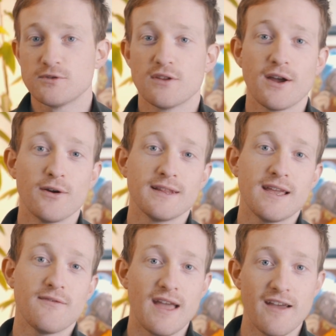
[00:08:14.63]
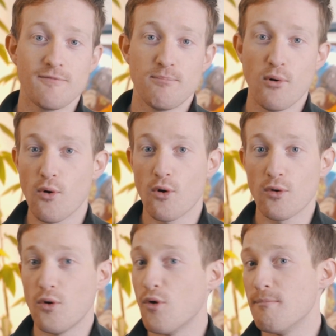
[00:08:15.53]
so they only ever have
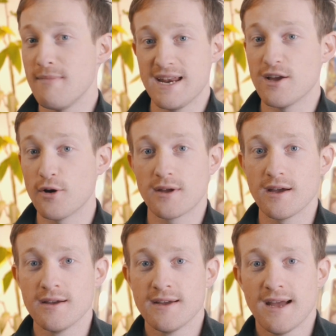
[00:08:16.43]
poor or mediocre